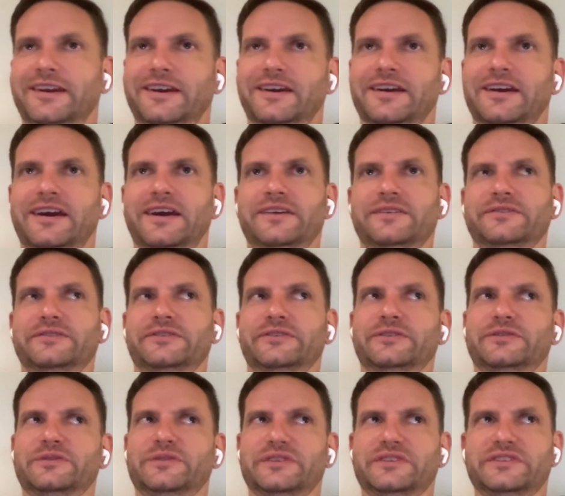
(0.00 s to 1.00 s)
I don't know,
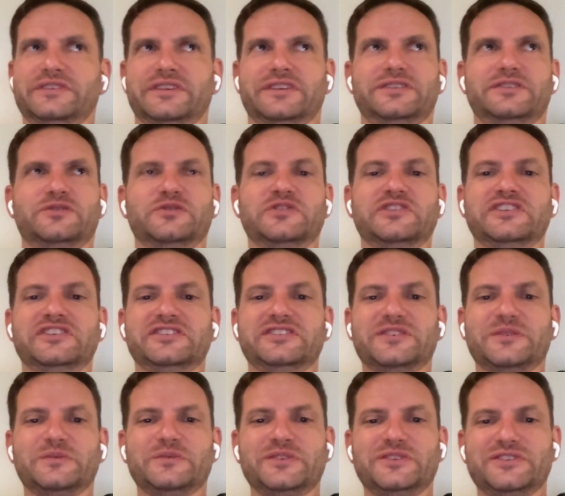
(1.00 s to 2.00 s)
what is that, 20
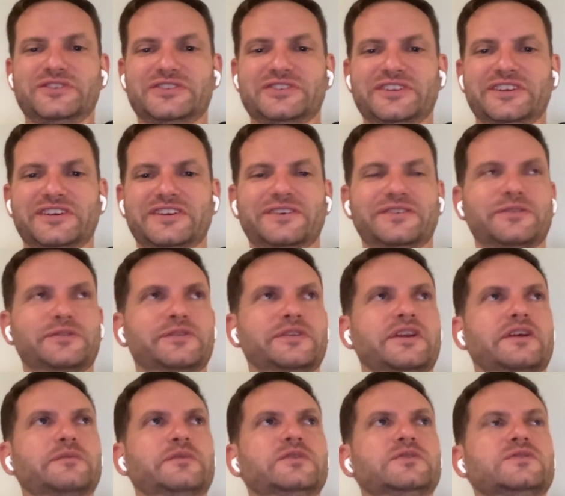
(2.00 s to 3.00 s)
something years now that
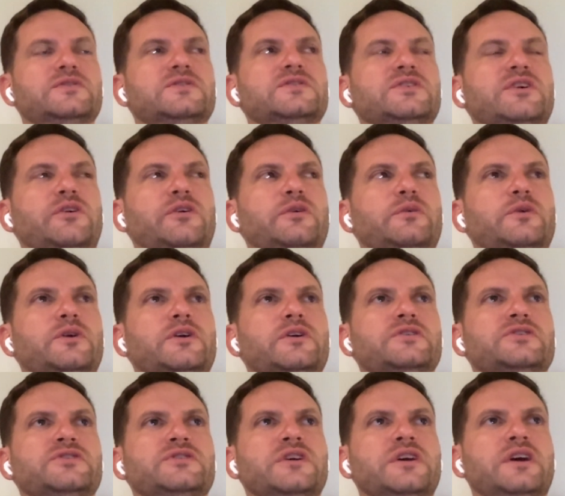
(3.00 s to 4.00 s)
I've been using
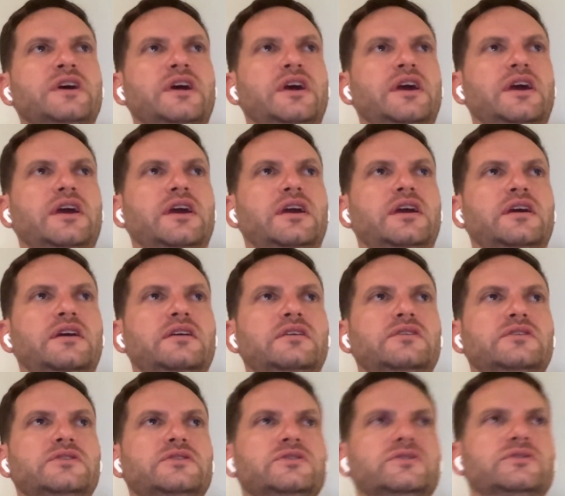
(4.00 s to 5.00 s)
SolidWorks.
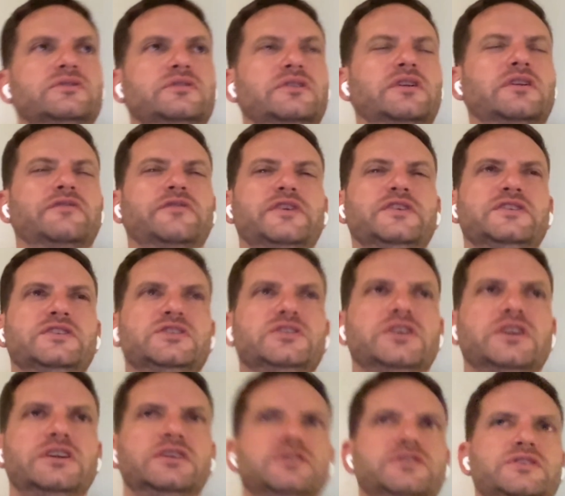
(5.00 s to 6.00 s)
And the interface has
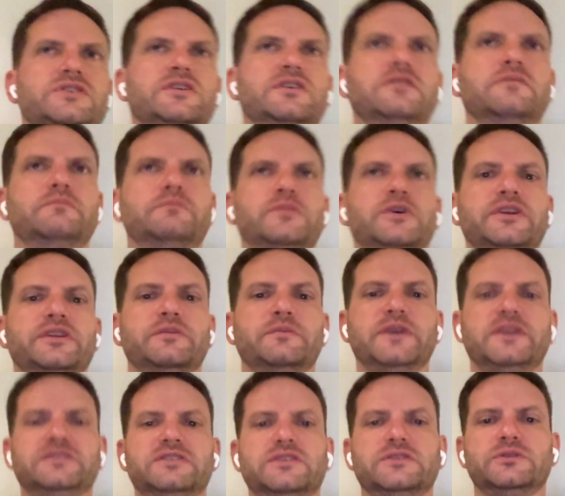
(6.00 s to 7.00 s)
changed some, but the
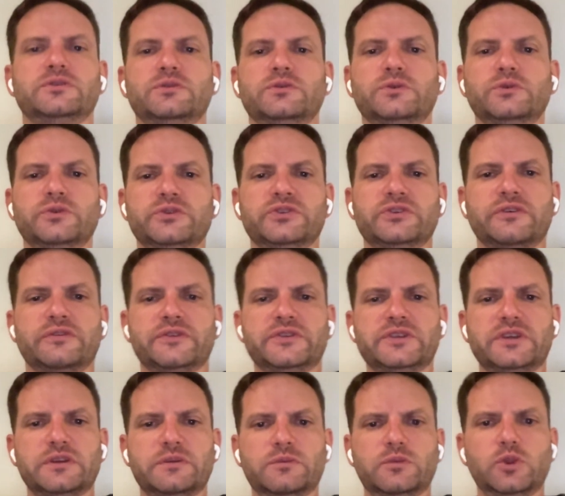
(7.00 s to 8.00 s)
basic tools still have the
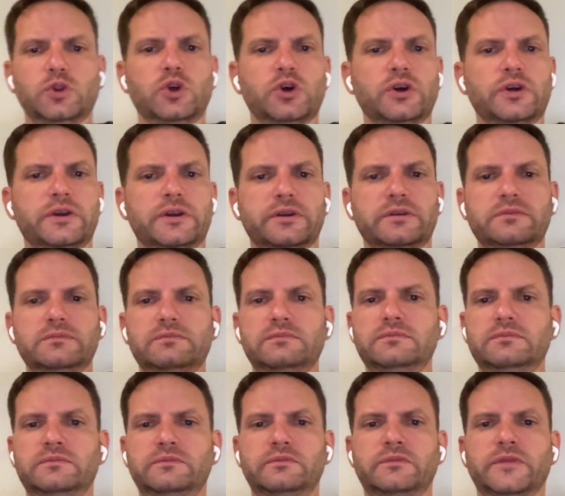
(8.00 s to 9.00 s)
same look.
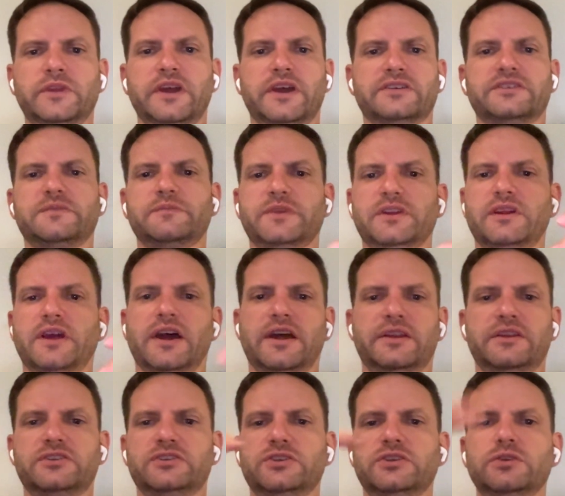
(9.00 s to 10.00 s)
It hasn't been had
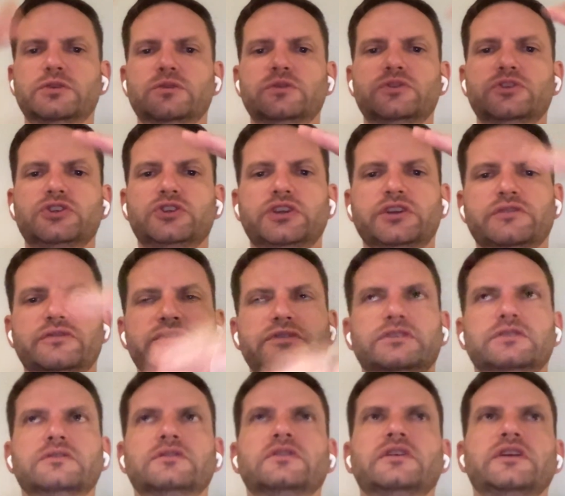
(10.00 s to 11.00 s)
this huge shift
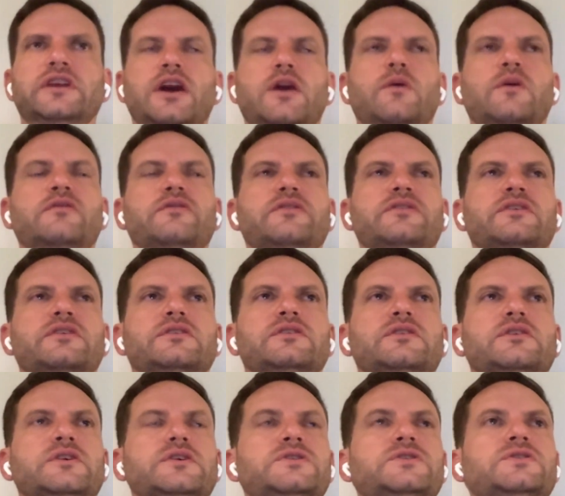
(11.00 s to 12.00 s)
in how everything
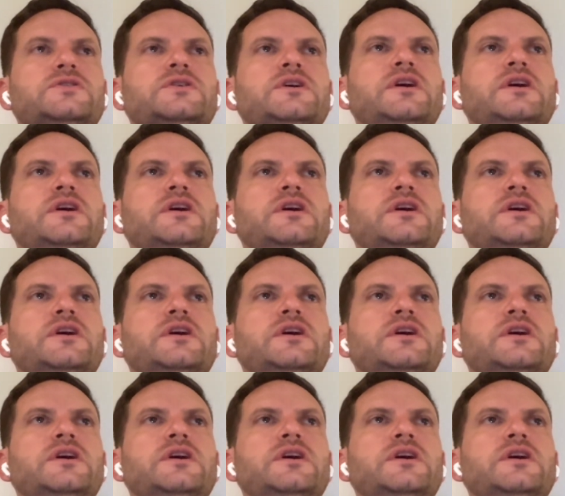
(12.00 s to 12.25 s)
looks.